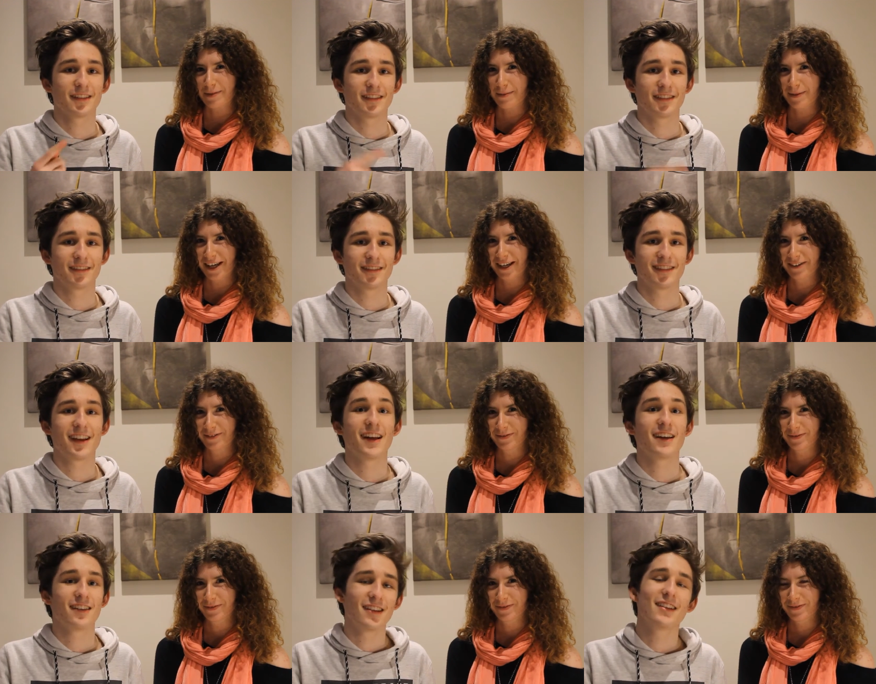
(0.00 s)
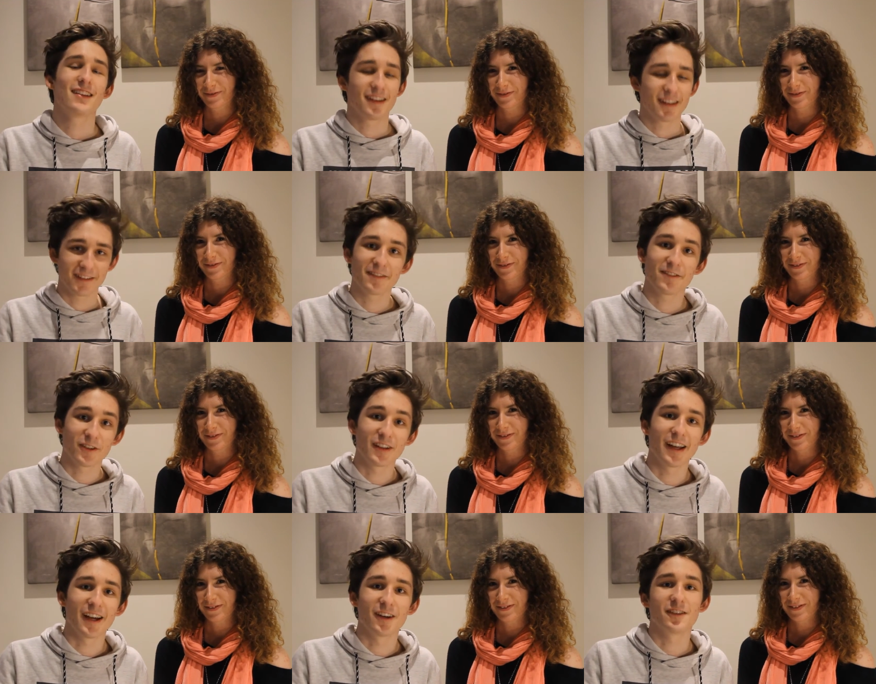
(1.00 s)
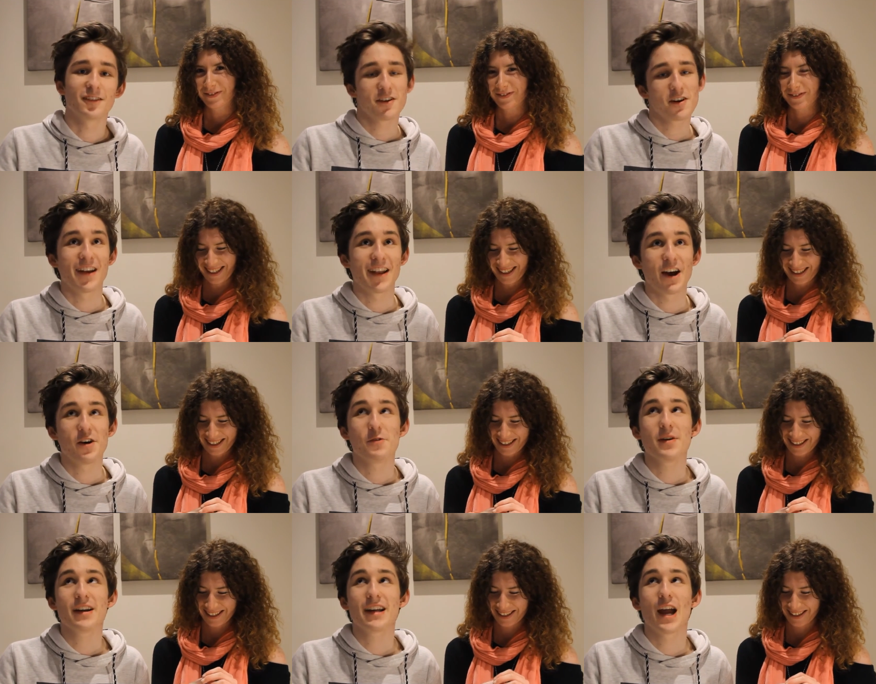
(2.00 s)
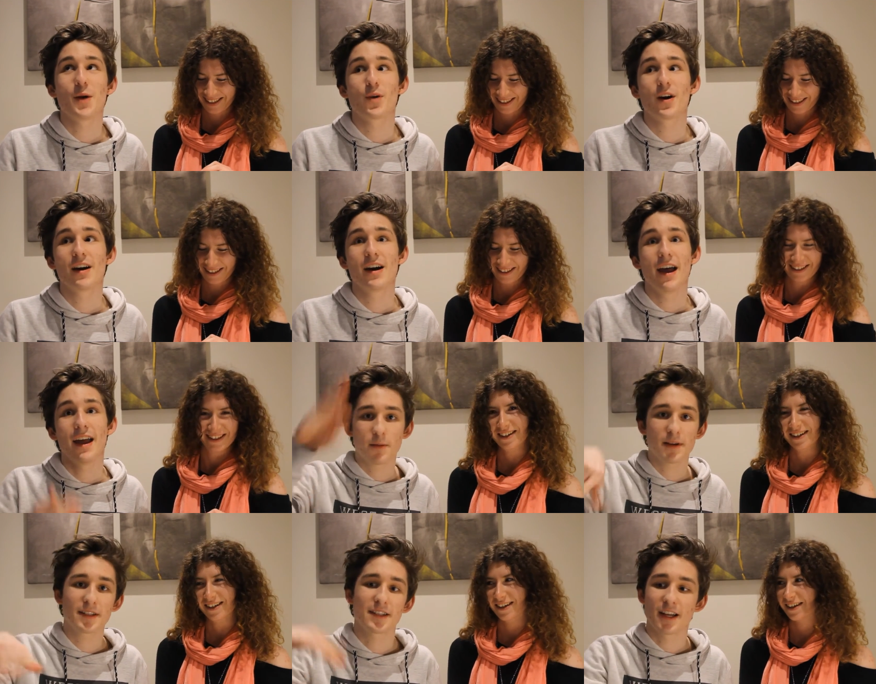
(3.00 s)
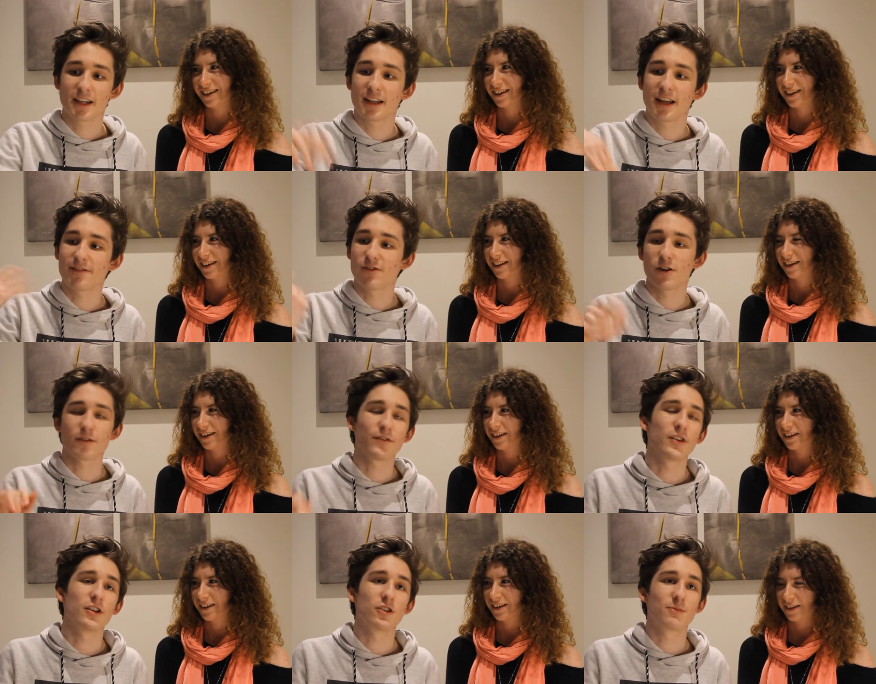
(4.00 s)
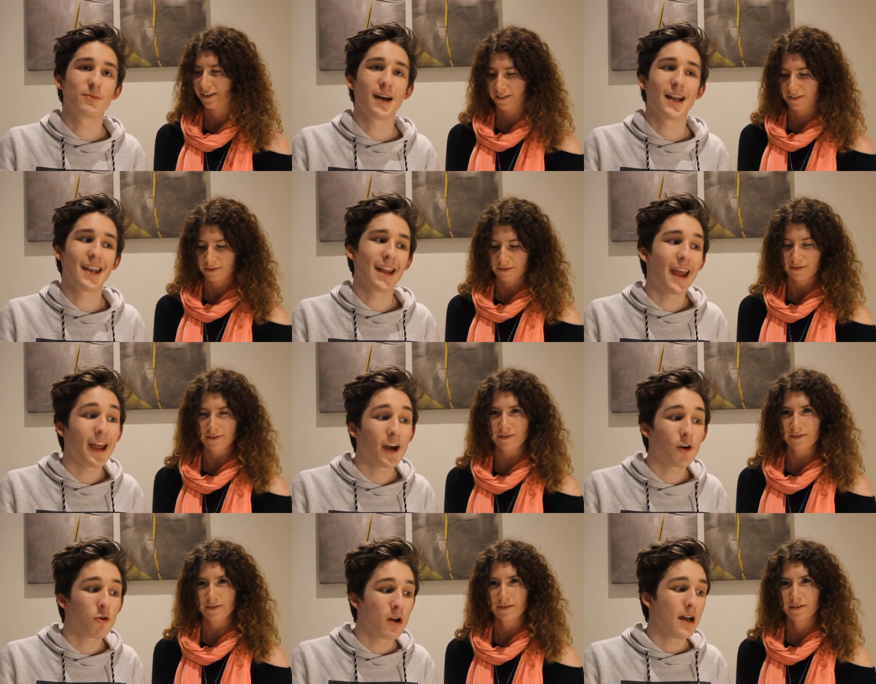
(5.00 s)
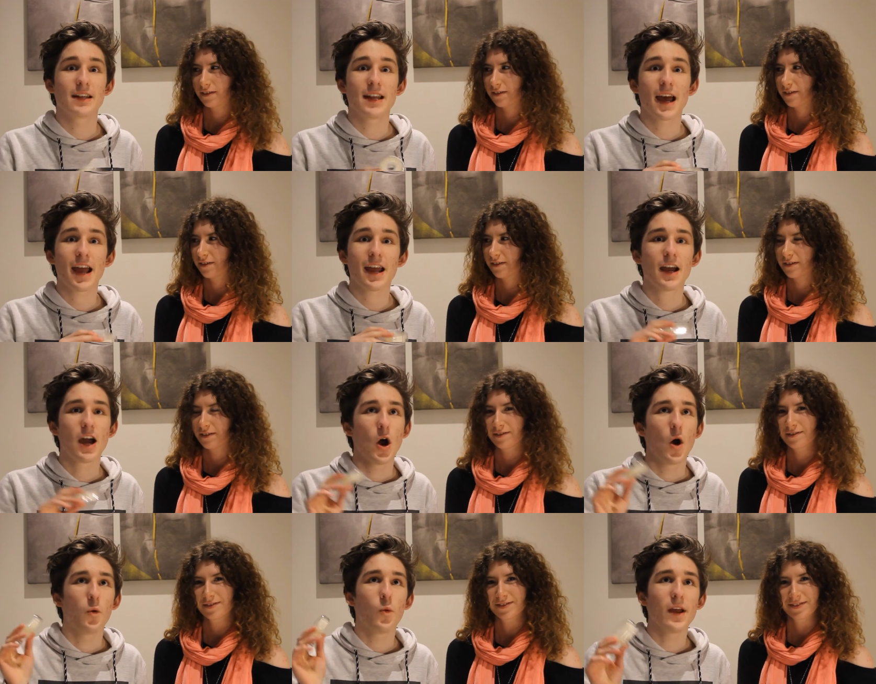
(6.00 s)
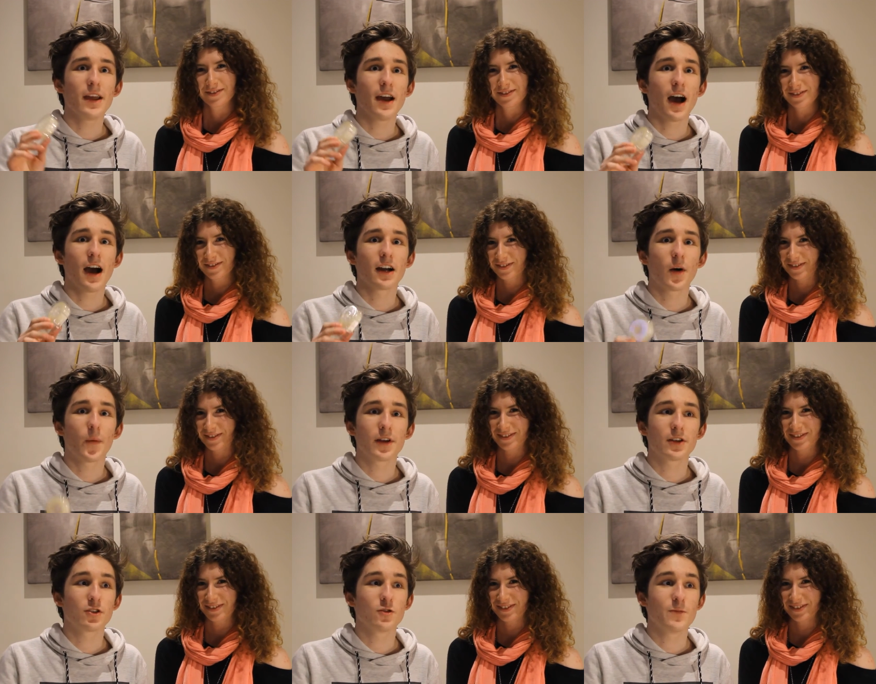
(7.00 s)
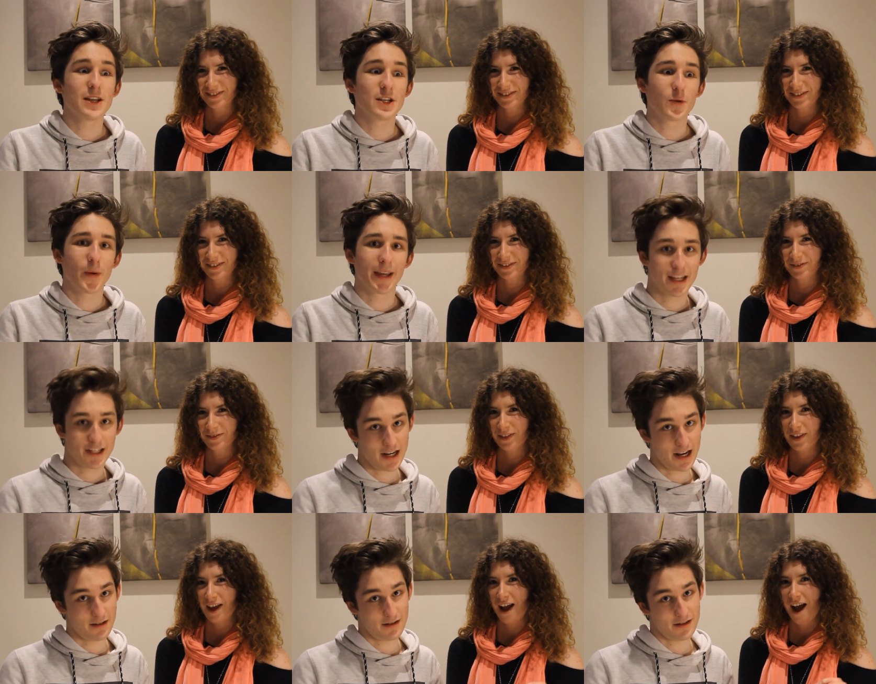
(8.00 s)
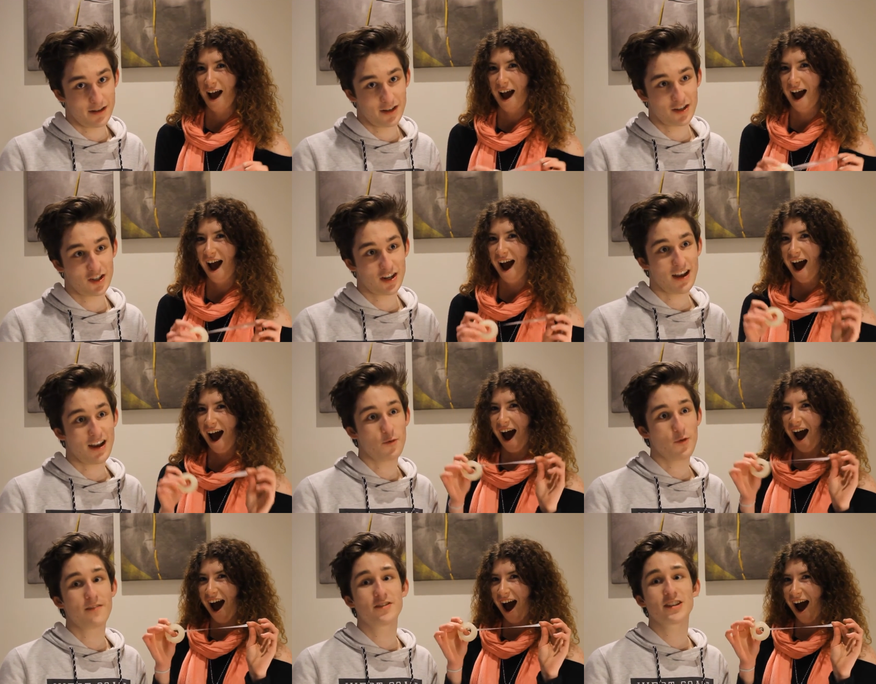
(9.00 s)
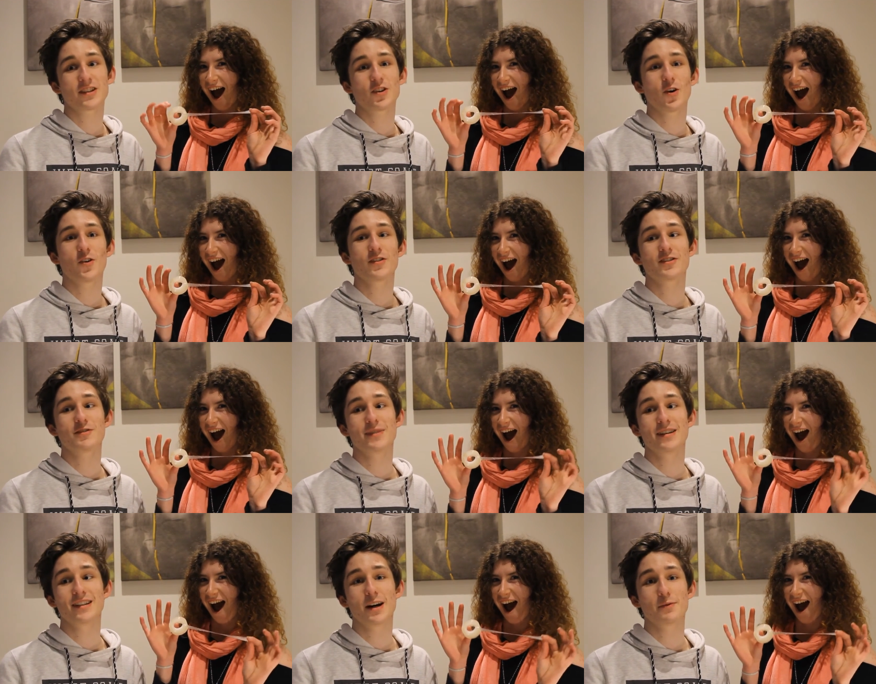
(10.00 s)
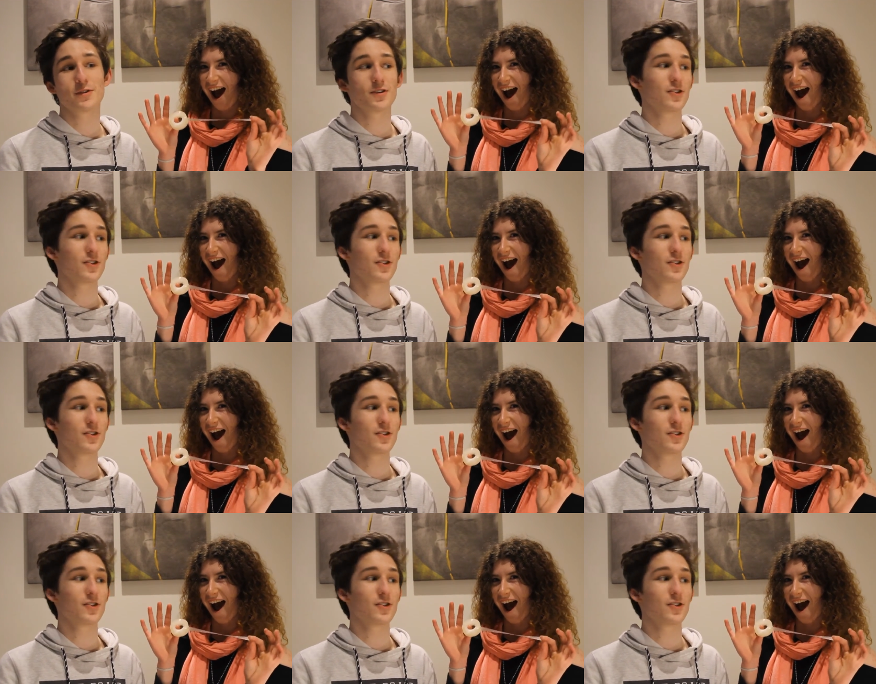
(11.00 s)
Speaker 1: mommy. For now. Right now, we're in Canberra. Probably seen that vlog footage by now. Today, we are going to be doing a challenge. We've just gone to Big W.